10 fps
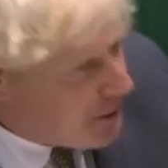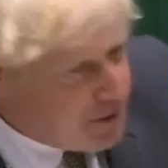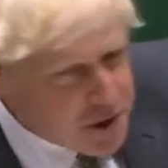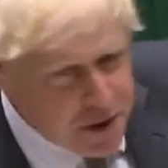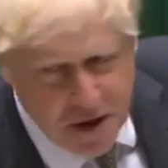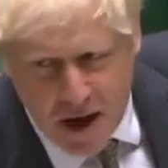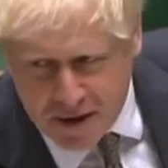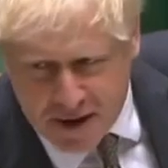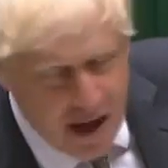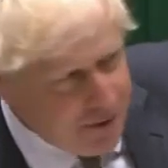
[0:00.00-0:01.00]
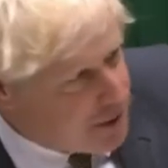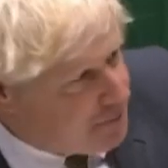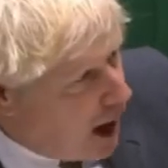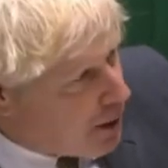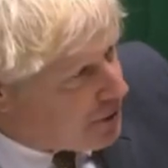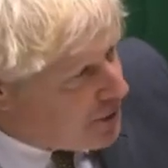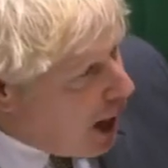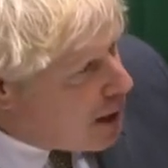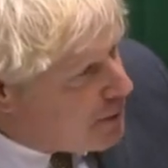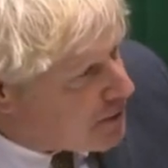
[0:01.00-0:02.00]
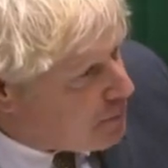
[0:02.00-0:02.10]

decisions to get this virus down, Mr.